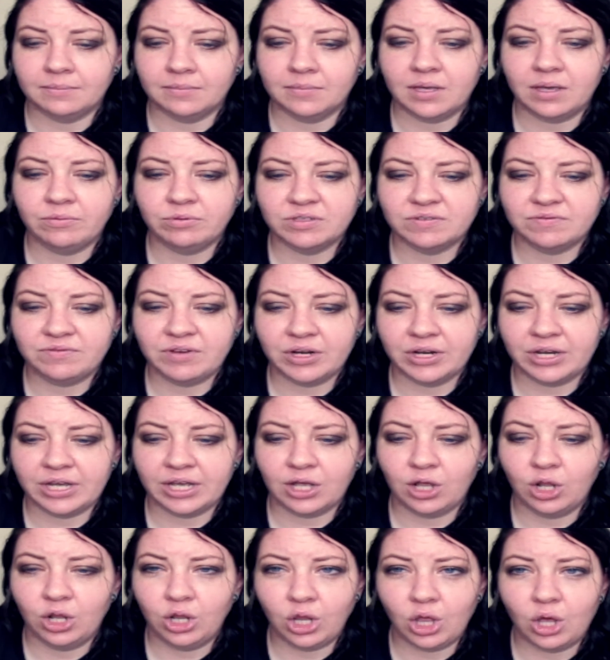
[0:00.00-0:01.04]
It was very
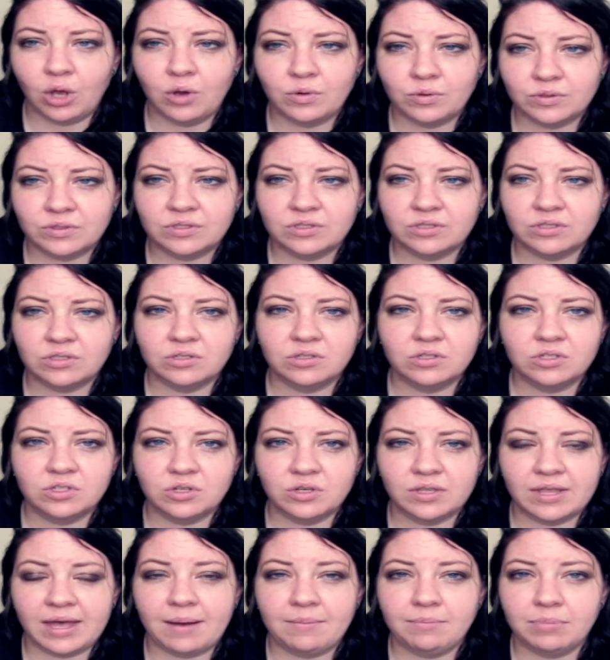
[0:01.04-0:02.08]
close
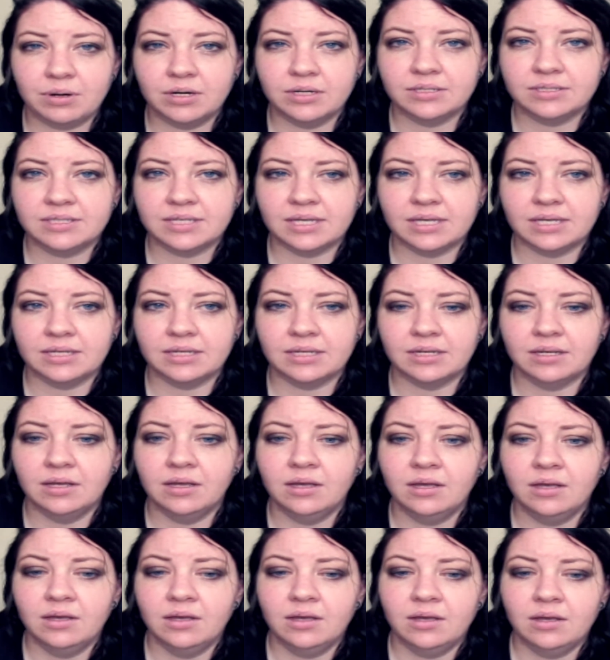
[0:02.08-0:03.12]
to that person,
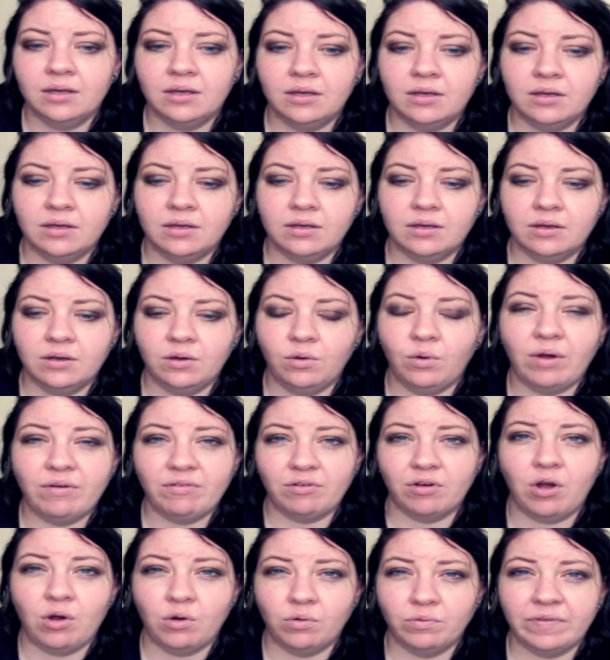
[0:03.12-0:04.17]

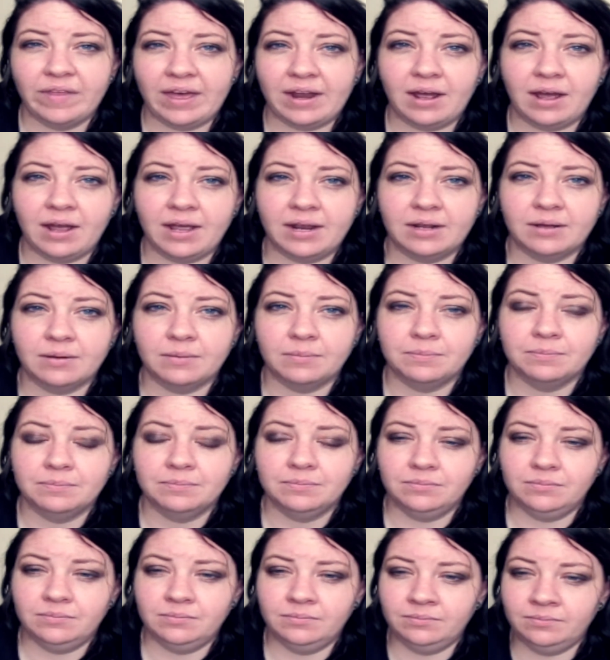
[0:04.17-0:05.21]
whoever owned that item.
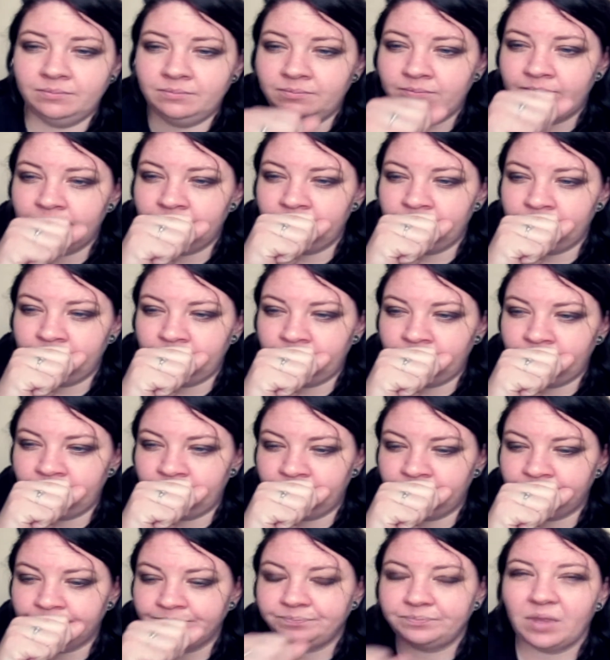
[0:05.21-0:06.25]

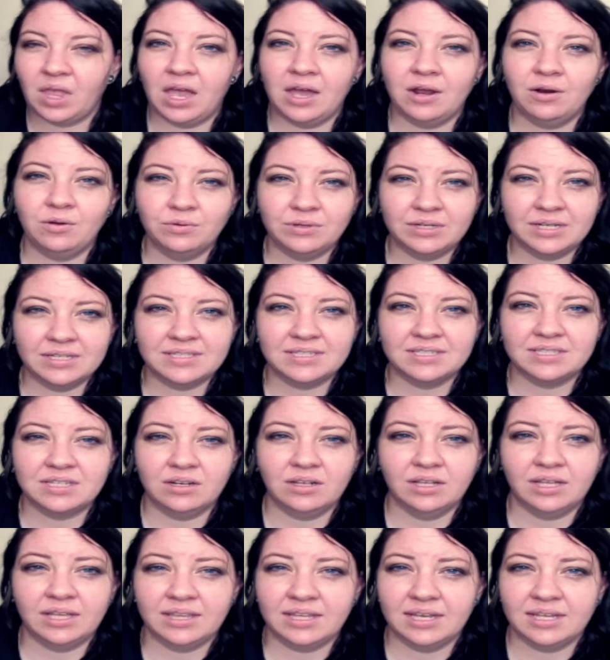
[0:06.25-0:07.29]
I don't
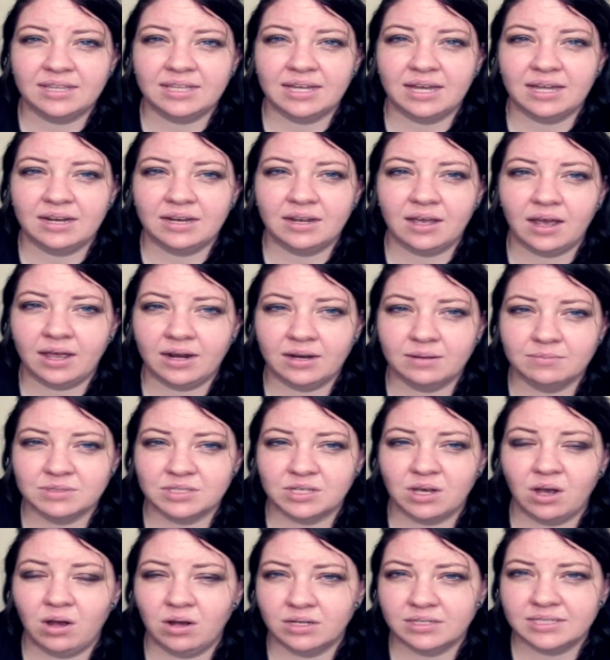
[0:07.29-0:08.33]
necessarily think that item's
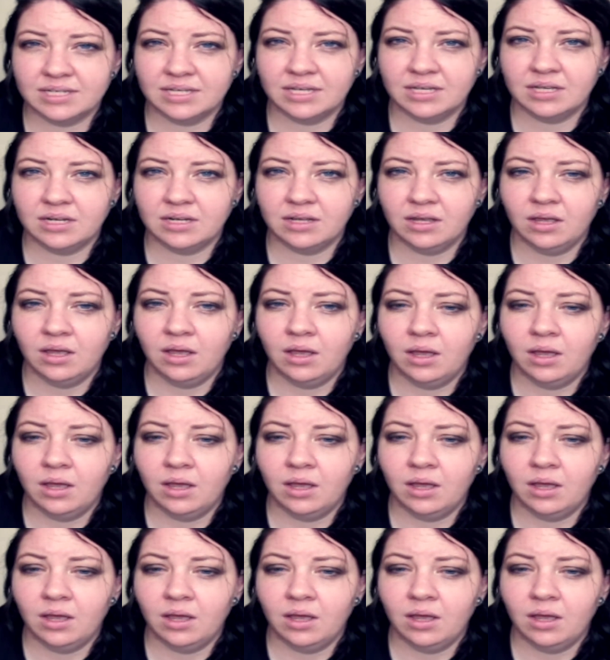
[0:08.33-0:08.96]
haunted,